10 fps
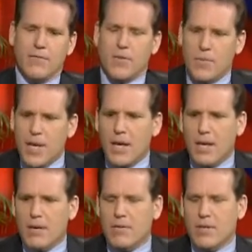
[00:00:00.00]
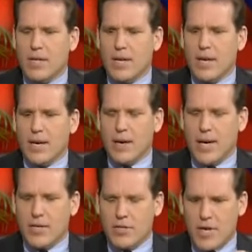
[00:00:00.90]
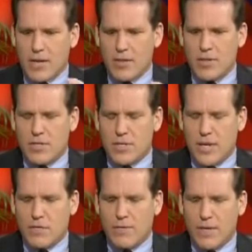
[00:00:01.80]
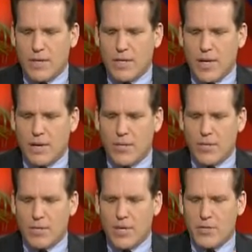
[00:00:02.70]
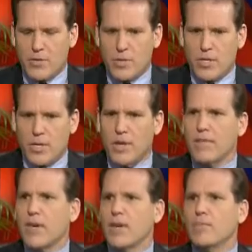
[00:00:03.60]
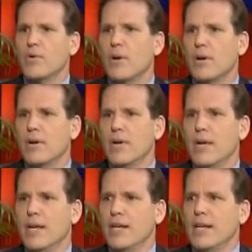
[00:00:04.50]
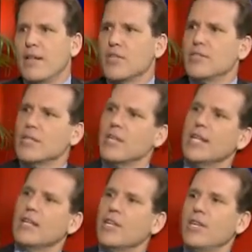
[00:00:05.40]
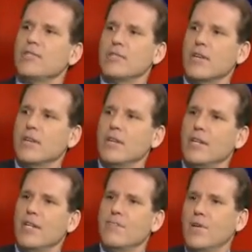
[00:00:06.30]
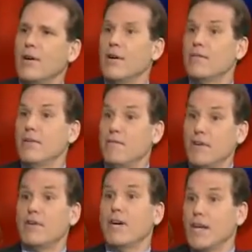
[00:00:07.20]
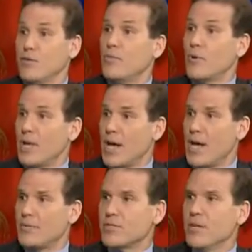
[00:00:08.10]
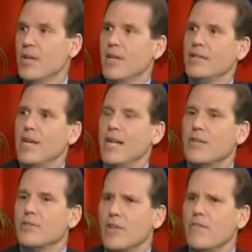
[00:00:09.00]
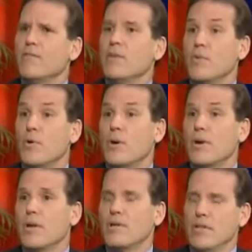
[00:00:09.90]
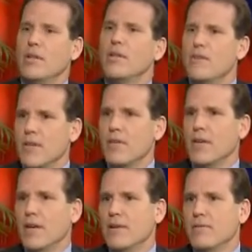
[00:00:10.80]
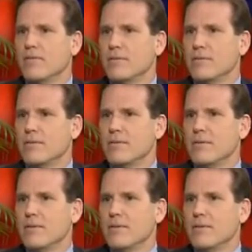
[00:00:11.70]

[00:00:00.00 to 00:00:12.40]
for me, the, uh, I just got this intense feeling that it, the message was love God more. Mm-hmm. Now, that's not the legalistic, love me harder and figure out how to do more laps. That is, love me more than you love anything else. Mm-hmm.